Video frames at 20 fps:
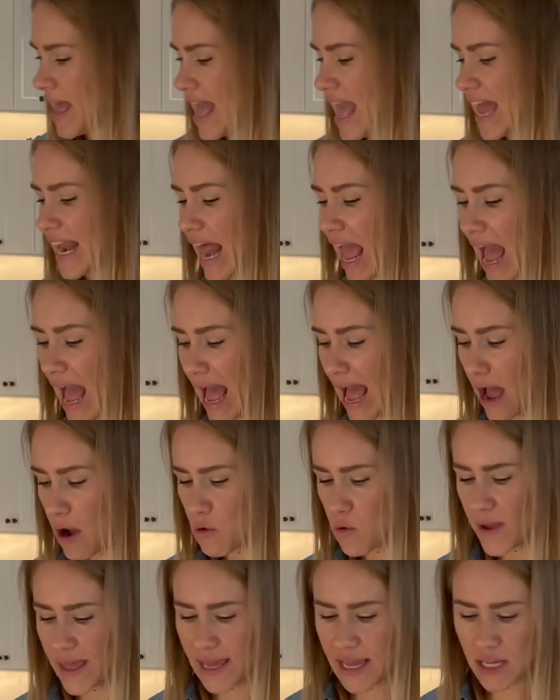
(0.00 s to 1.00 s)
And how
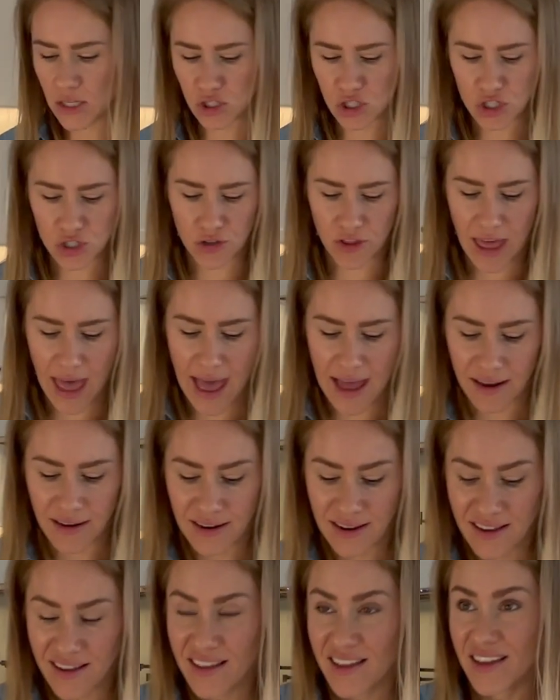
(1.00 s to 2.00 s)
we can do that,
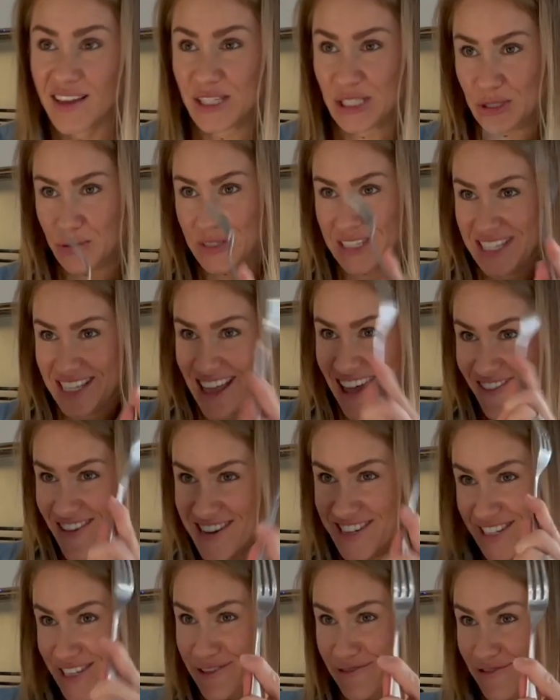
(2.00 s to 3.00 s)
do we still have
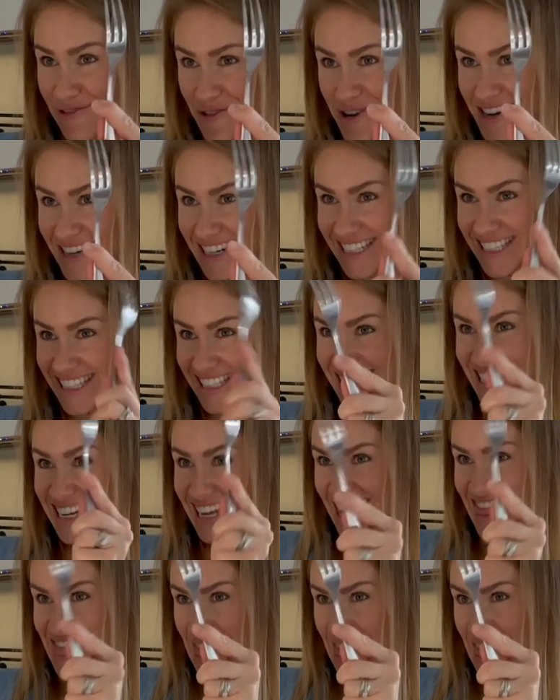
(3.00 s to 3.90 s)
our 2 forks? Get